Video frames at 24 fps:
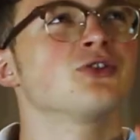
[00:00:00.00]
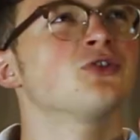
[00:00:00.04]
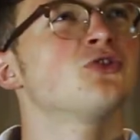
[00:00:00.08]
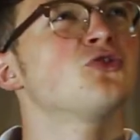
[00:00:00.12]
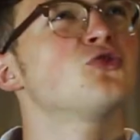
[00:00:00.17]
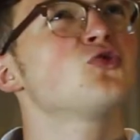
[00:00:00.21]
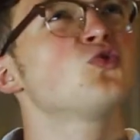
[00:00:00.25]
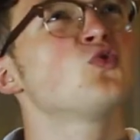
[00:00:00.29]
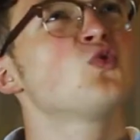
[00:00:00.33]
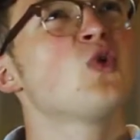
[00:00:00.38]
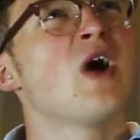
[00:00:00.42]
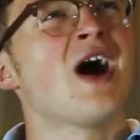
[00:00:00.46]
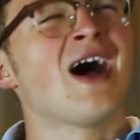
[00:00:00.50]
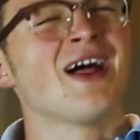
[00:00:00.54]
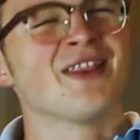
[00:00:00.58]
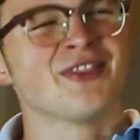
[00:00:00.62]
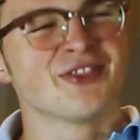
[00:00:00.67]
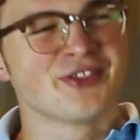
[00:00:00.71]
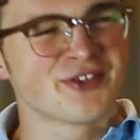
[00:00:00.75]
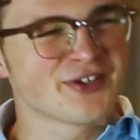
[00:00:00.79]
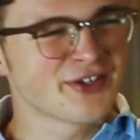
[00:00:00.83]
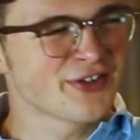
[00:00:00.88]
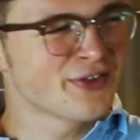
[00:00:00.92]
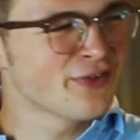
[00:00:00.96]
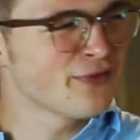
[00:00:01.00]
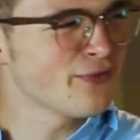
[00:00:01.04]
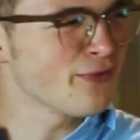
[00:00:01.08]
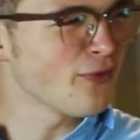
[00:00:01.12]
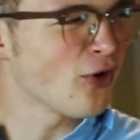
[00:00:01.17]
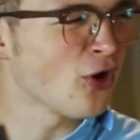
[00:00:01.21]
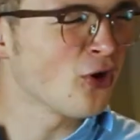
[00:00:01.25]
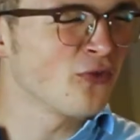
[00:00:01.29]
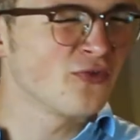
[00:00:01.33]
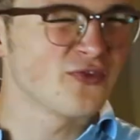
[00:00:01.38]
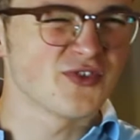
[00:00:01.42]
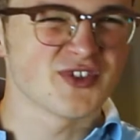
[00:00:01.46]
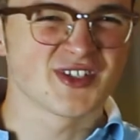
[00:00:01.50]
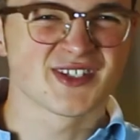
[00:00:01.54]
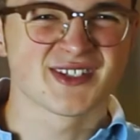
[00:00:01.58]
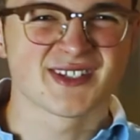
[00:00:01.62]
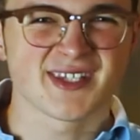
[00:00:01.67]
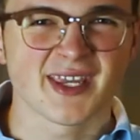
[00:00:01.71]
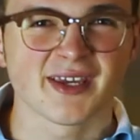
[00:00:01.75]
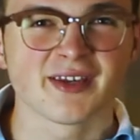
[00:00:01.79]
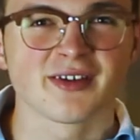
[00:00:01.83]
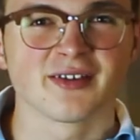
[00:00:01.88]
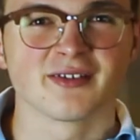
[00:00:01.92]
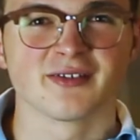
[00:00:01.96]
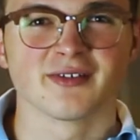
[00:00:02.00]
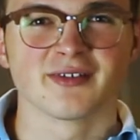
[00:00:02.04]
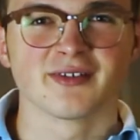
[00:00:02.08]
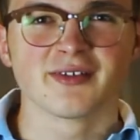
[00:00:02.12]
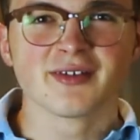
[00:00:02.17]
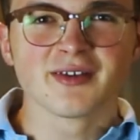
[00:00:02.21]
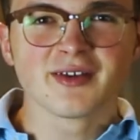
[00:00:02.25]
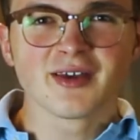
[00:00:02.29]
200th of a second.